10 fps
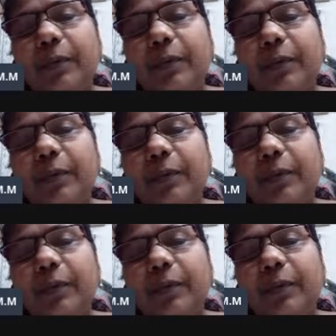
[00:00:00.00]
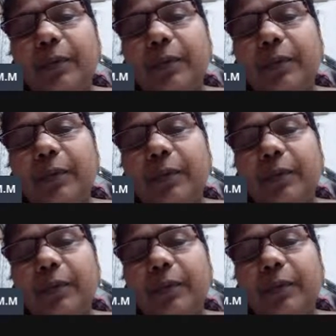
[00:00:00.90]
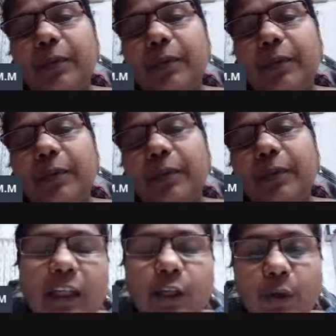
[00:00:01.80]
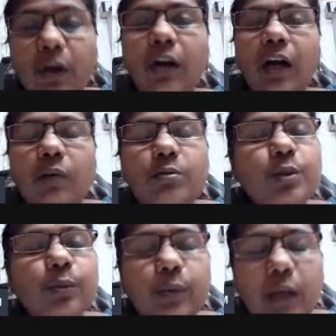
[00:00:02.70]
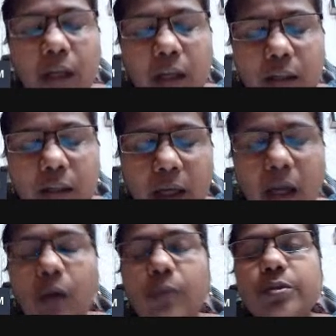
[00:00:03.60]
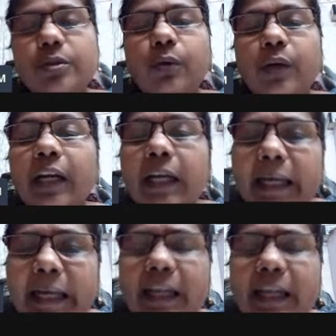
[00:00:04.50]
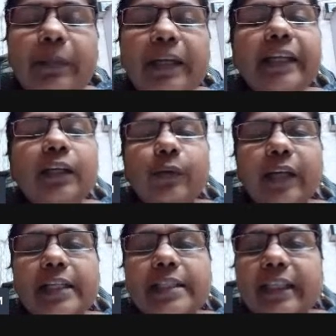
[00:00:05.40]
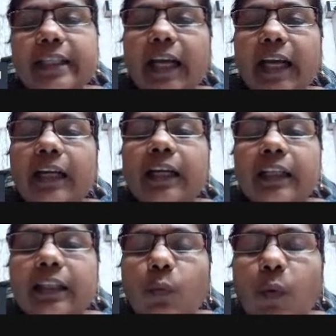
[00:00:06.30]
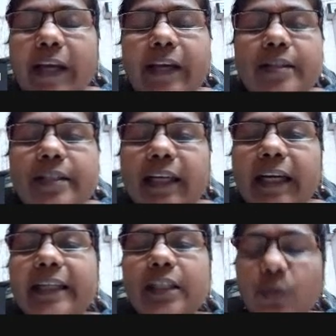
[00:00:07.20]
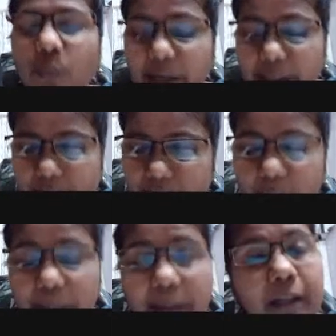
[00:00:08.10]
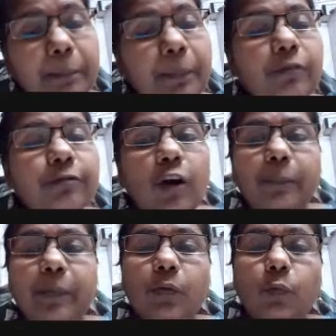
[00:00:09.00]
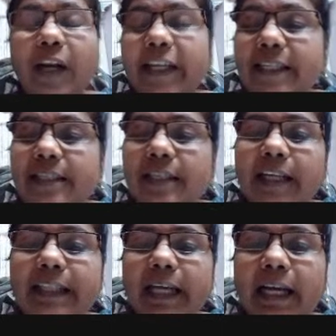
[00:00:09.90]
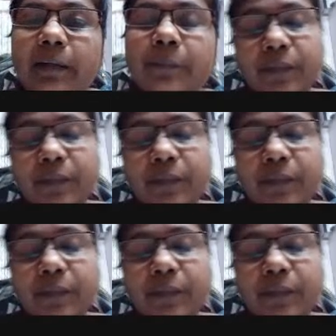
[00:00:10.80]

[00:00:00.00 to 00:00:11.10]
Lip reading: All of you know that, isn't it? If you're taking in your house or any building, you can see that the wires, the connecting wires are made up of copper. Why it is like that?